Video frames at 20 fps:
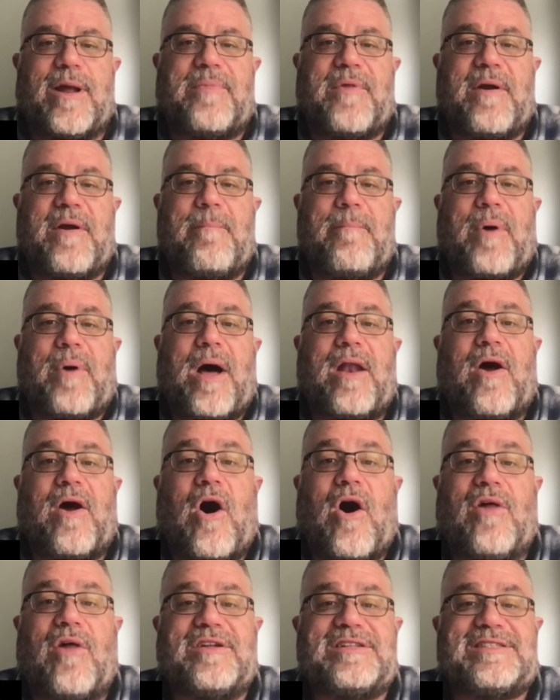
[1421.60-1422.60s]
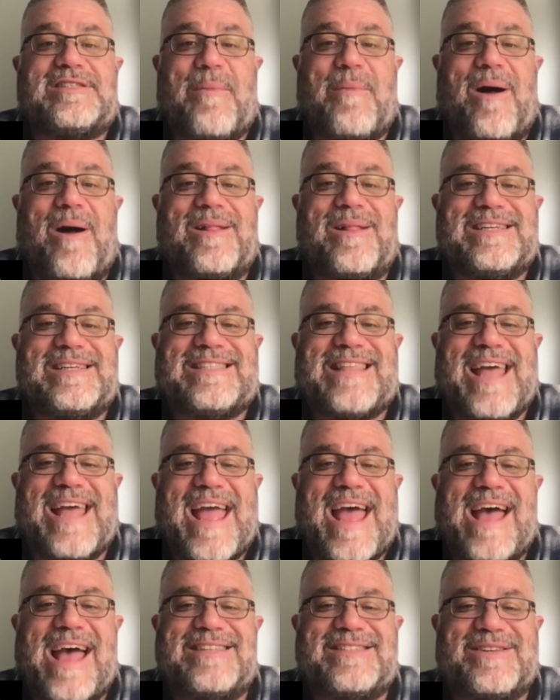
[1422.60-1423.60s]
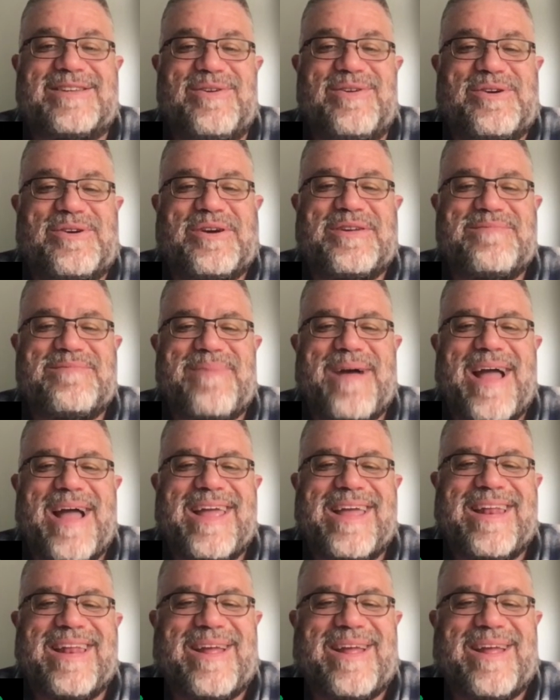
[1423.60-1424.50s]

there and bought all the tamales they had so you couldn't buy any.